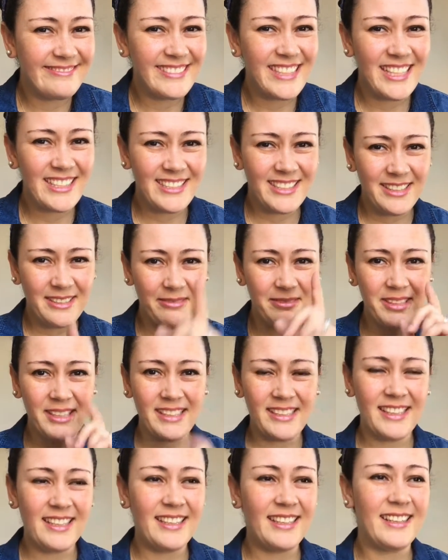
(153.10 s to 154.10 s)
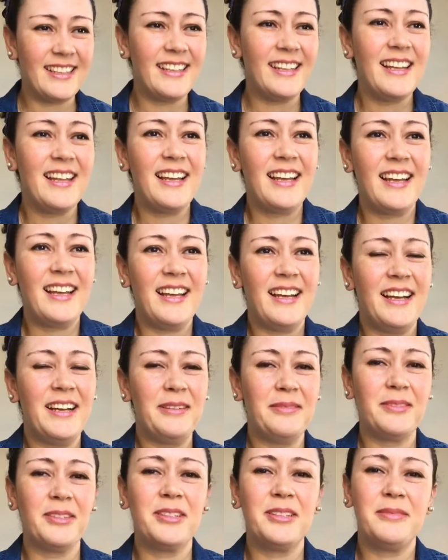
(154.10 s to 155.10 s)
that's something that I,
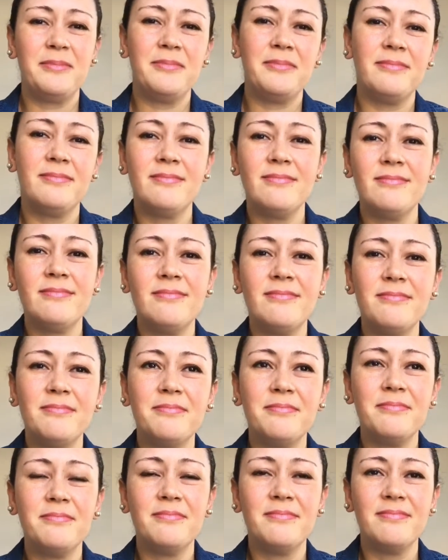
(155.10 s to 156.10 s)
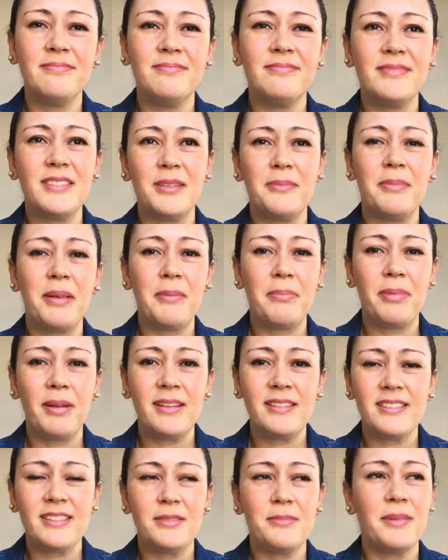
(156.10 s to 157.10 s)
am gonna that my
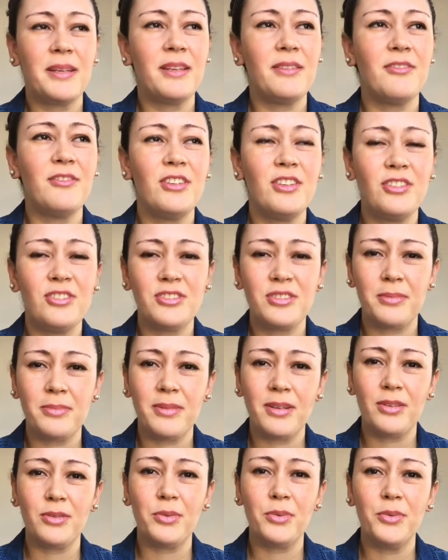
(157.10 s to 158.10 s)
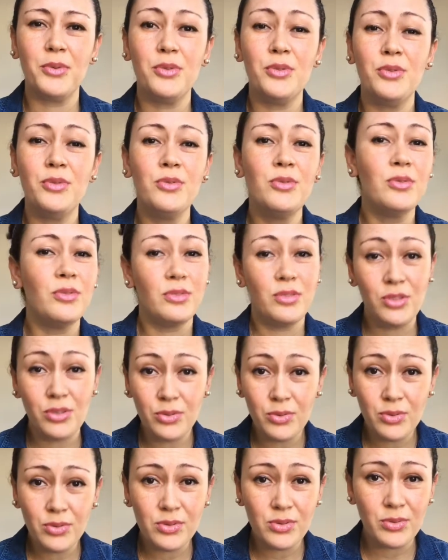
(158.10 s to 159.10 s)
plans to make videos about you
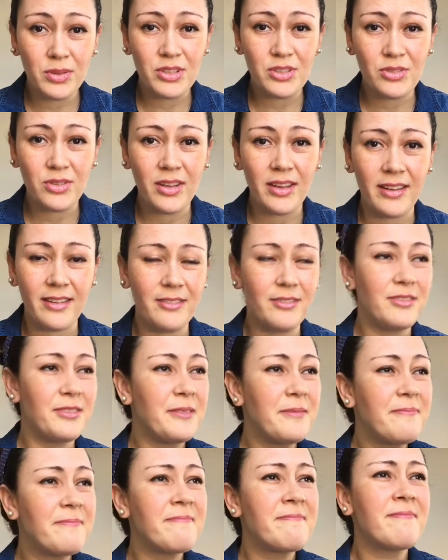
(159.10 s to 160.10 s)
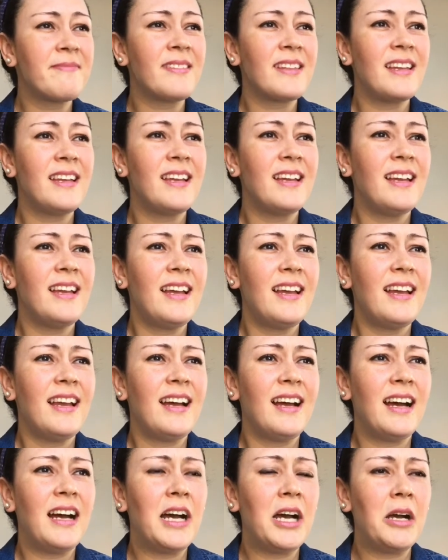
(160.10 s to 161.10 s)
use what you
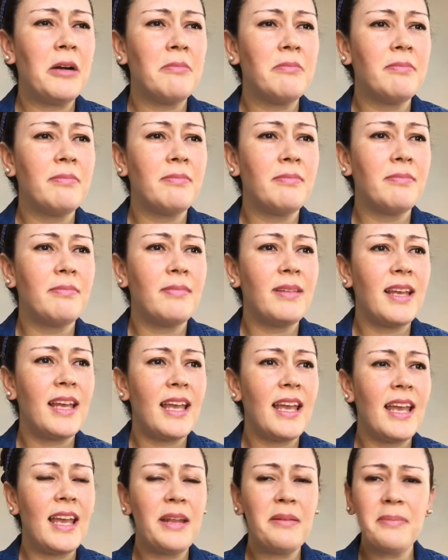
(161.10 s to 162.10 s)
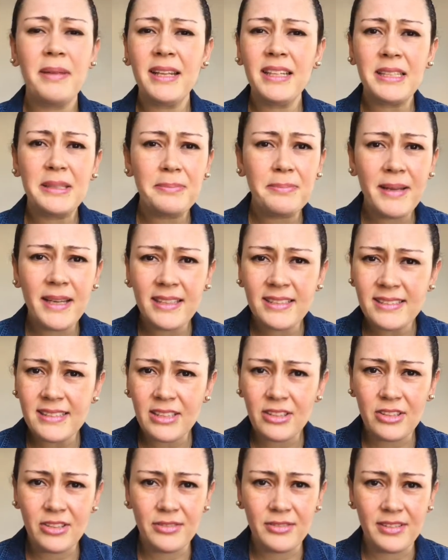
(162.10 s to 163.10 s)
have um, and make the best
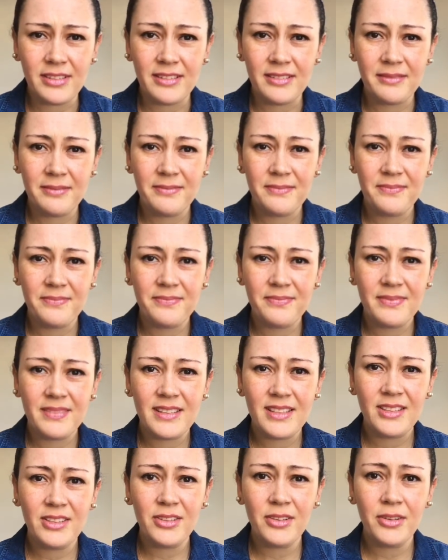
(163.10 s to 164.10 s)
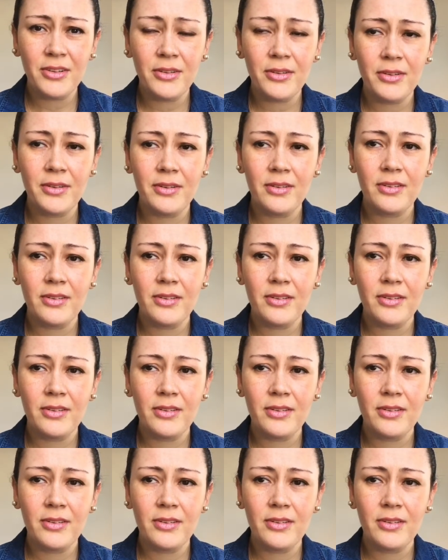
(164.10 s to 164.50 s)
out of it you know